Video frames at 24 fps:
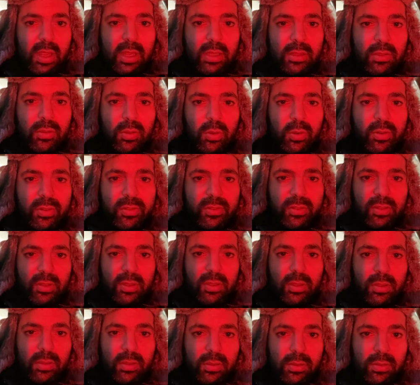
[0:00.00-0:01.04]

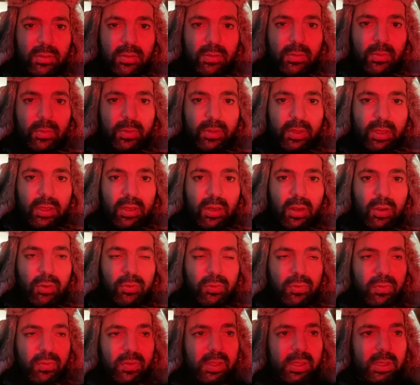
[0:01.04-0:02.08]
Dorsey with the
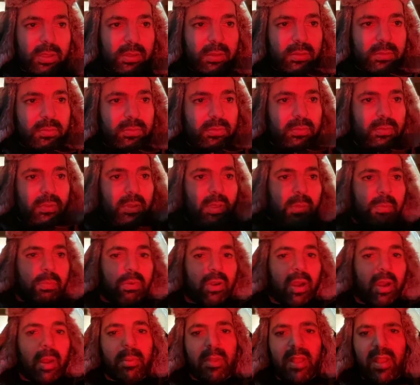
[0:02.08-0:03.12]
nose ring. He
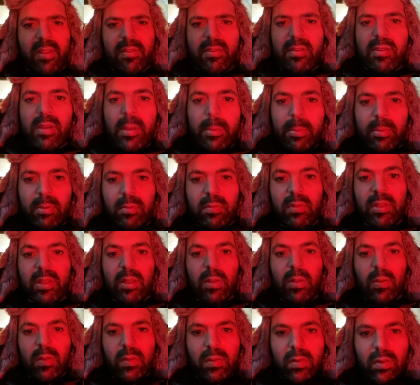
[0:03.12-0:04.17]
probably has a nipple ring
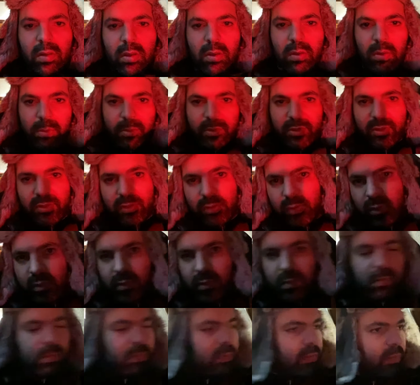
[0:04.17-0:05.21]
also.
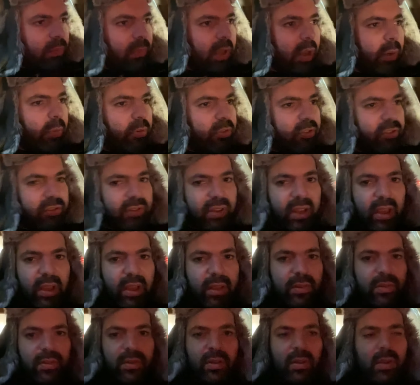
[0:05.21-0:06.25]
I would just
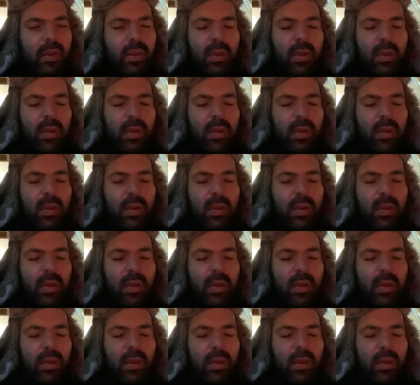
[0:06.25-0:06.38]
guess.